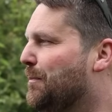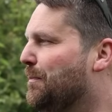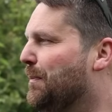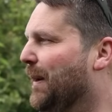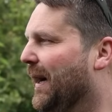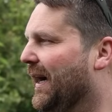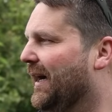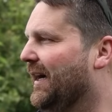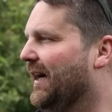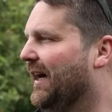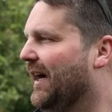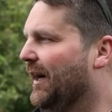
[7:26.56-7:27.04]

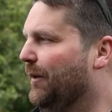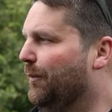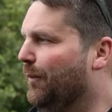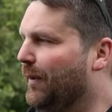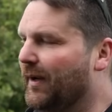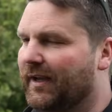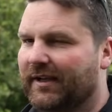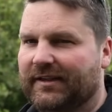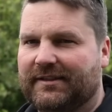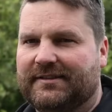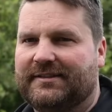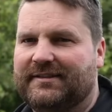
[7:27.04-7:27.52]
But I
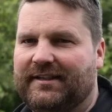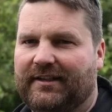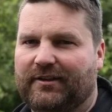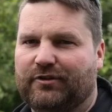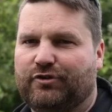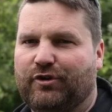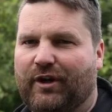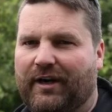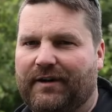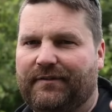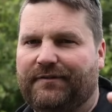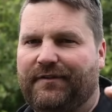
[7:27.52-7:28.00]
will still
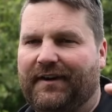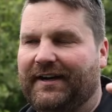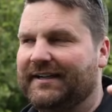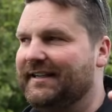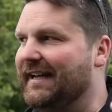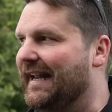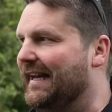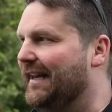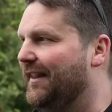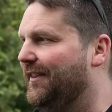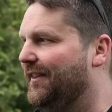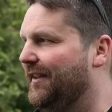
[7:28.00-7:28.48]
try and find
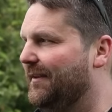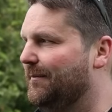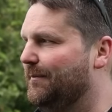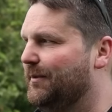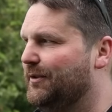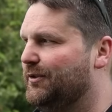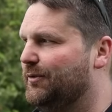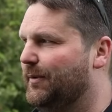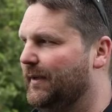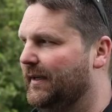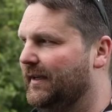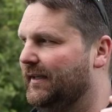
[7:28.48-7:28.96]
anything
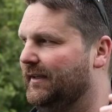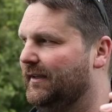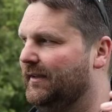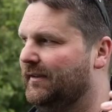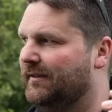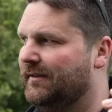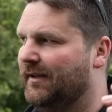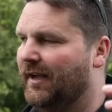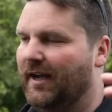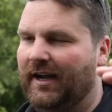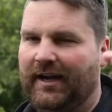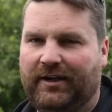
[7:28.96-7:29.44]

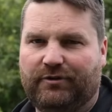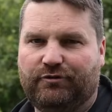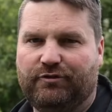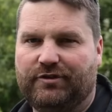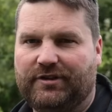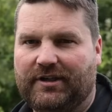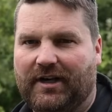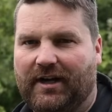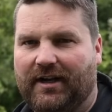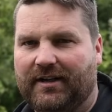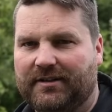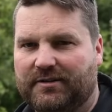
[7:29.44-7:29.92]
between 100
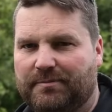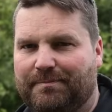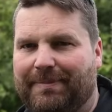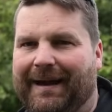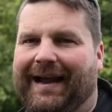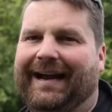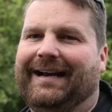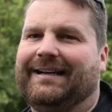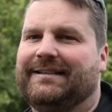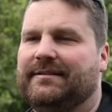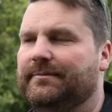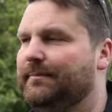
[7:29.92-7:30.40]
yards
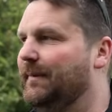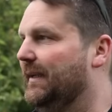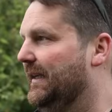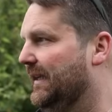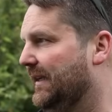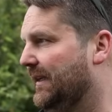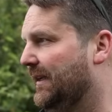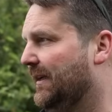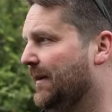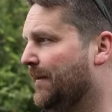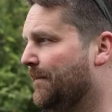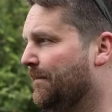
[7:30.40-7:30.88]
back to
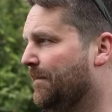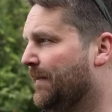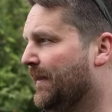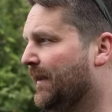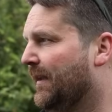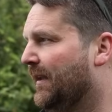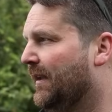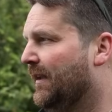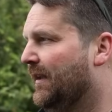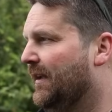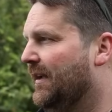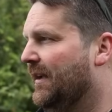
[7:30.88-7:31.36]
me.
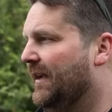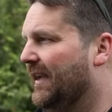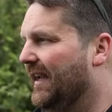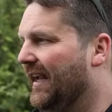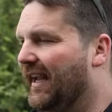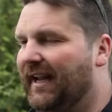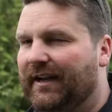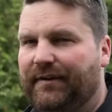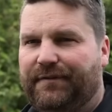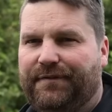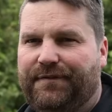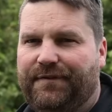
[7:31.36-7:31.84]

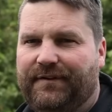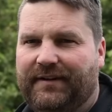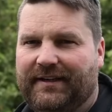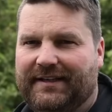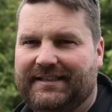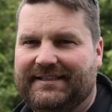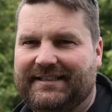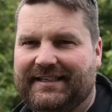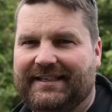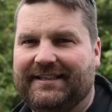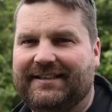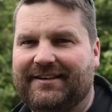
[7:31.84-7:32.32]
If
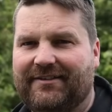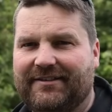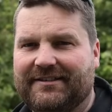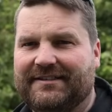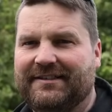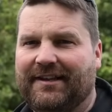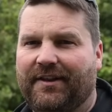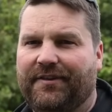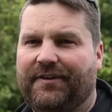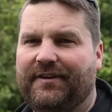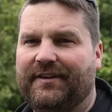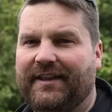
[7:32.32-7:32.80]
indeed there is
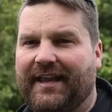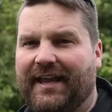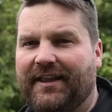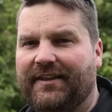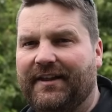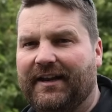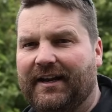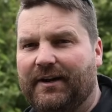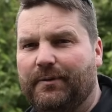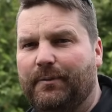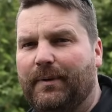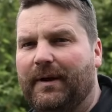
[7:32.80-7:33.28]
nothing there,
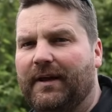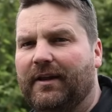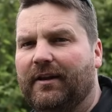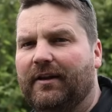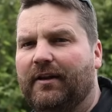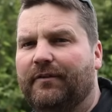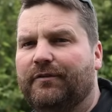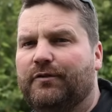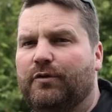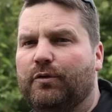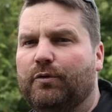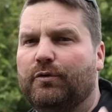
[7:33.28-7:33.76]
then I will,
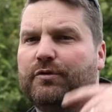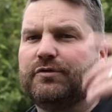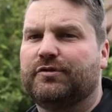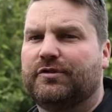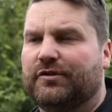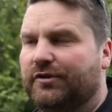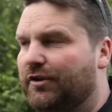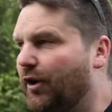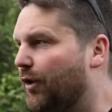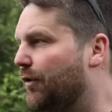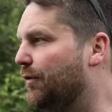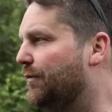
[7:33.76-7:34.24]
of course,
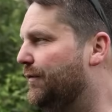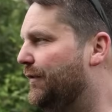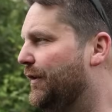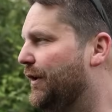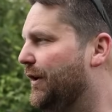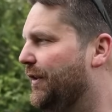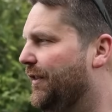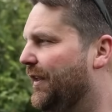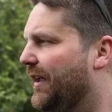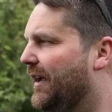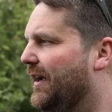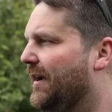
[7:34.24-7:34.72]
go
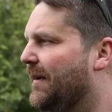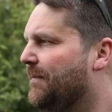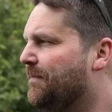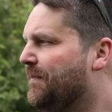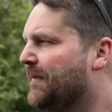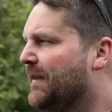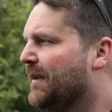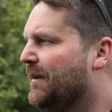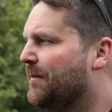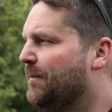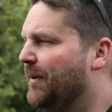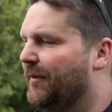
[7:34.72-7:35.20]
further.
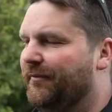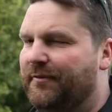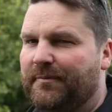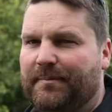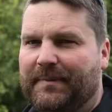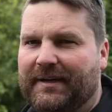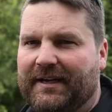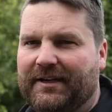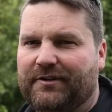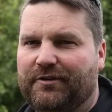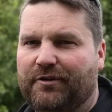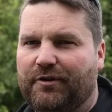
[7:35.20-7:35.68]
But for
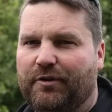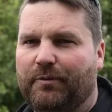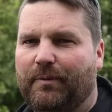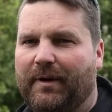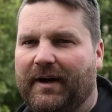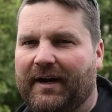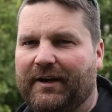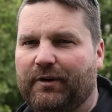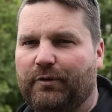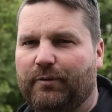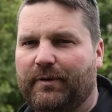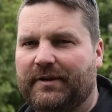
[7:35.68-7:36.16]
me, I don't know
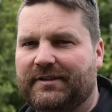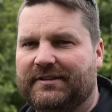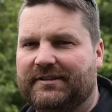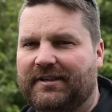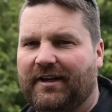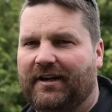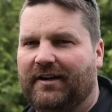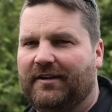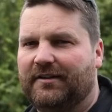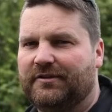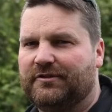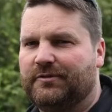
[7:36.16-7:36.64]
why, I always
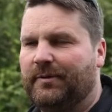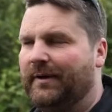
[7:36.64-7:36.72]
start at